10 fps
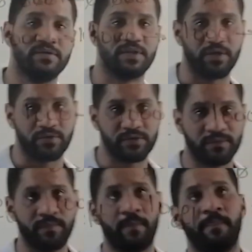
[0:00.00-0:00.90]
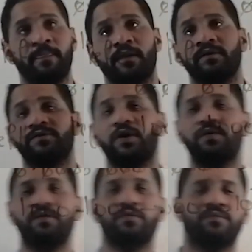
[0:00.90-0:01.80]
zeros.
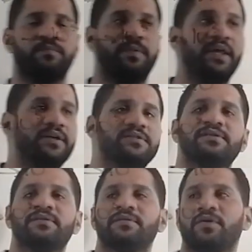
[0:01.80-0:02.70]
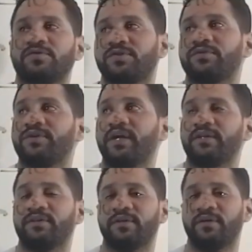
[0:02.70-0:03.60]
So please
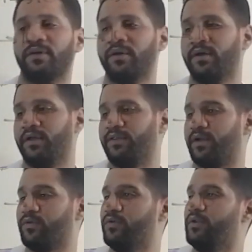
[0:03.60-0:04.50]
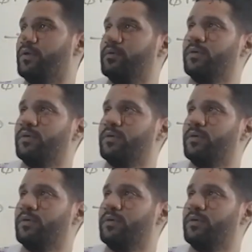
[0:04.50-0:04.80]
concentrate in the rule.